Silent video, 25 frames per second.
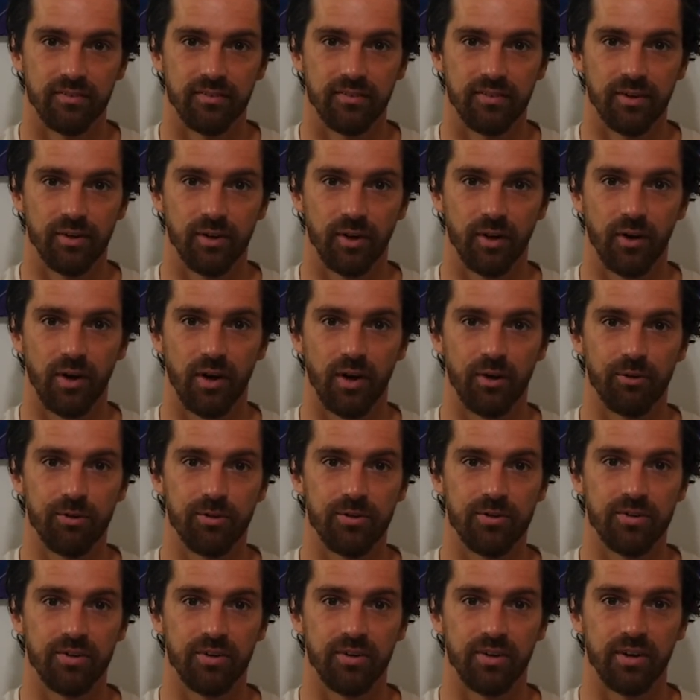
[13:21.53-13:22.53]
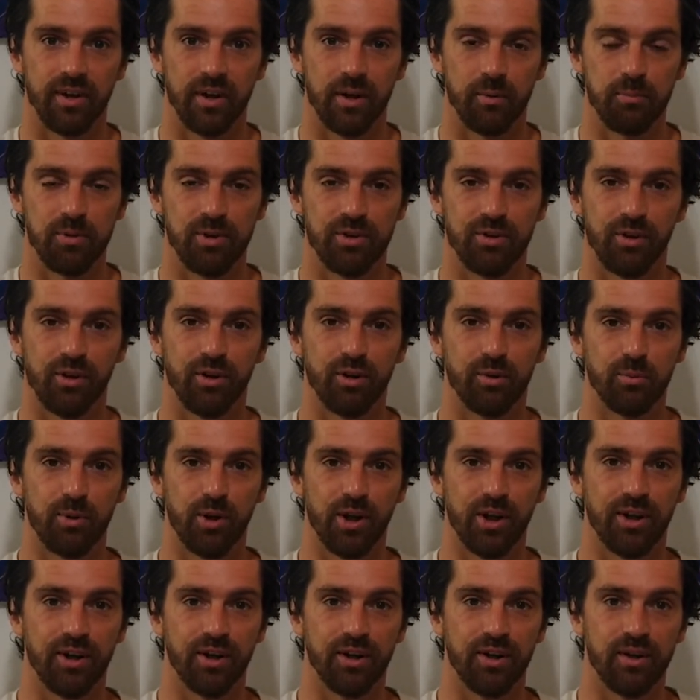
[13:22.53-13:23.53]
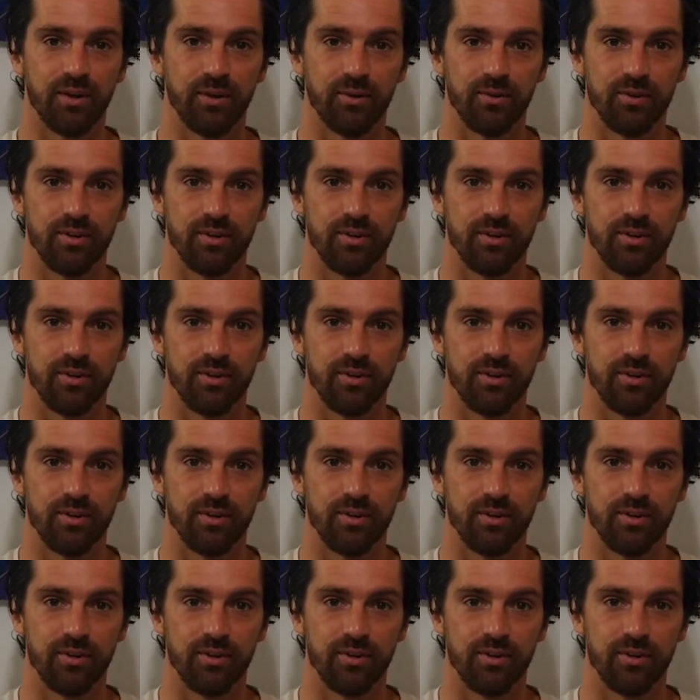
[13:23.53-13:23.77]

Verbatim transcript: you know, I was I'm his older brother.